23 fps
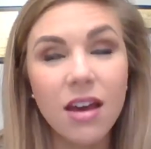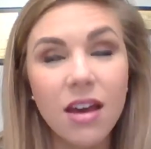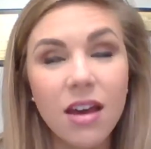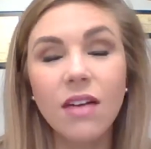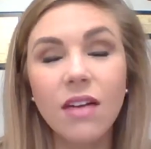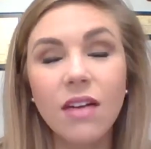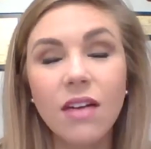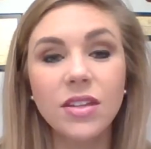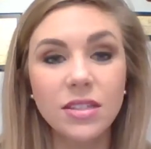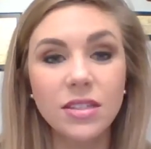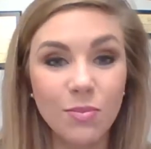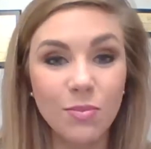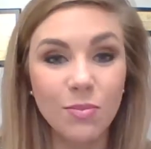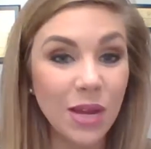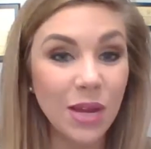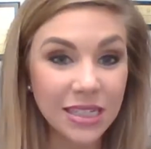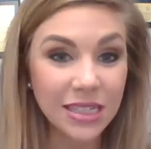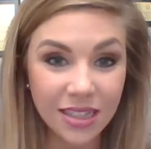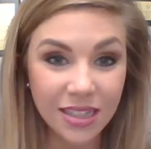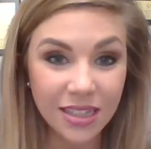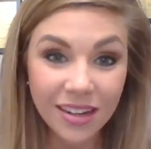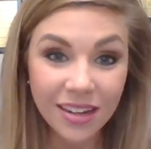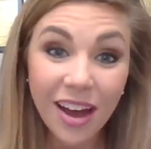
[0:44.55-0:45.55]
of this
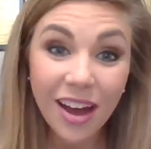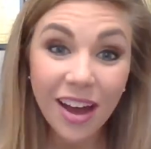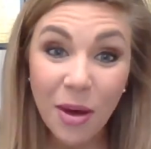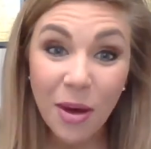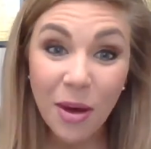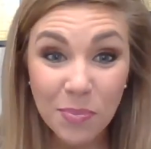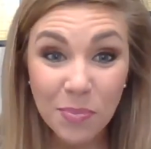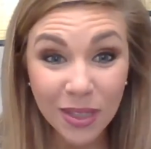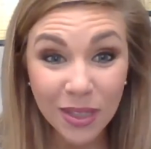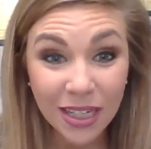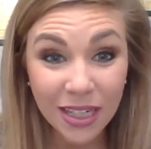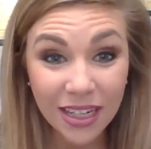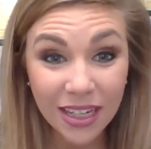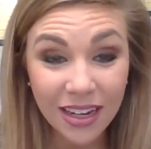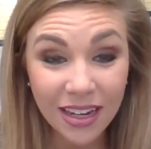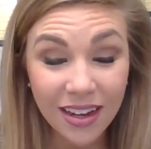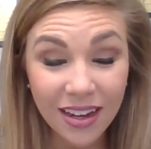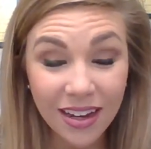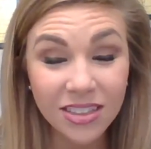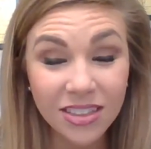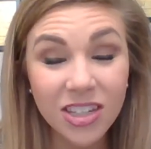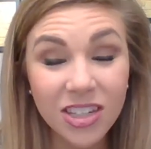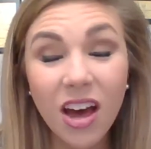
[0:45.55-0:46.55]
amazing company,
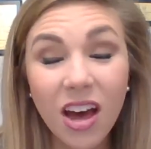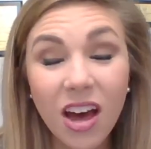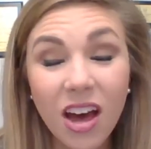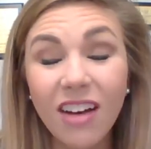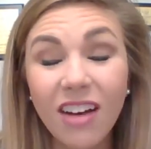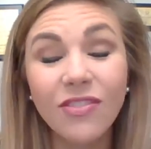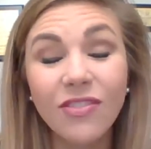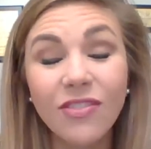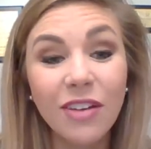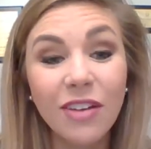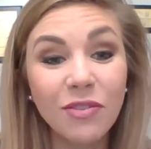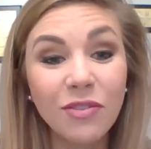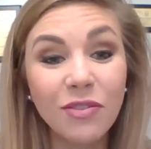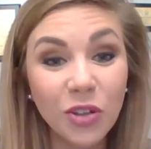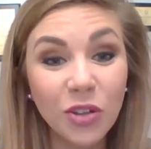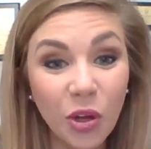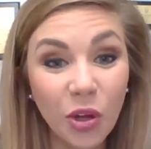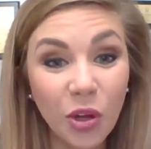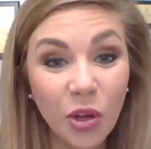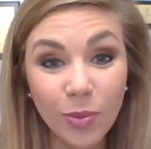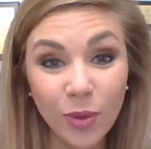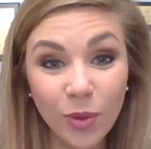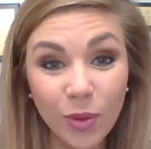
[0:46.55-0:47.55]
a top five
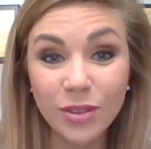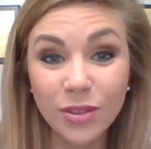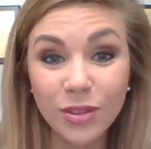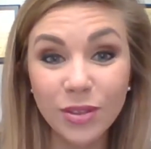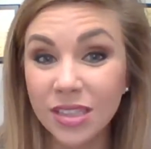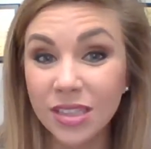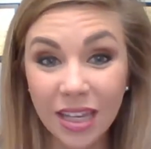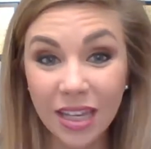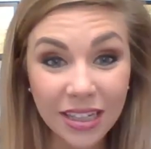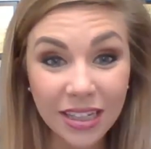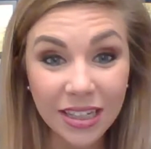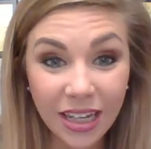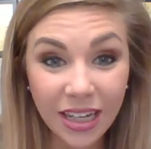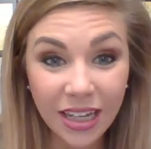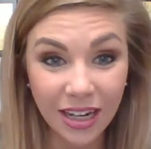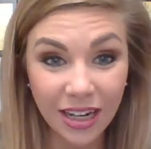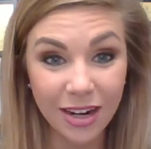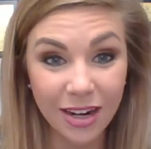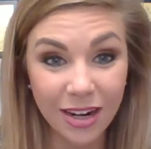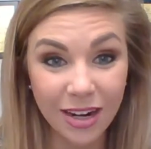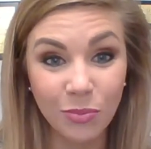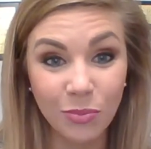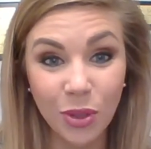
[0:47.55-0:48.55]
global
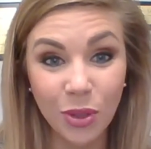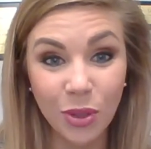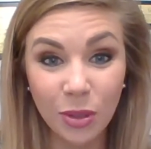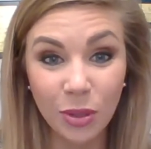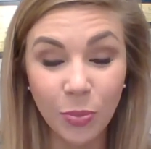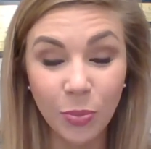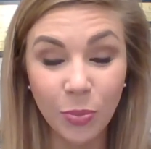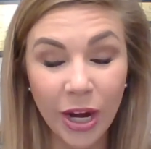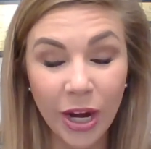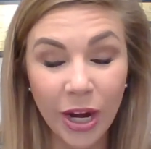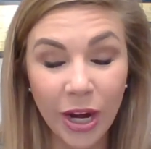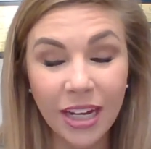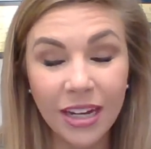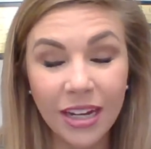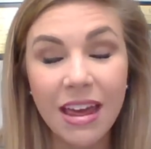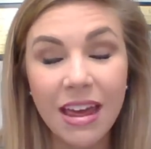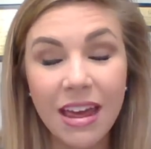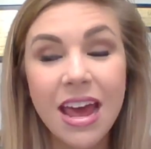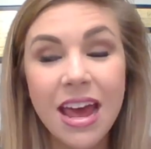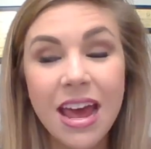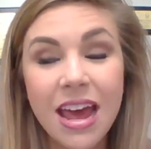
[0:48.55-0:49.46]
skincare and beauty brand,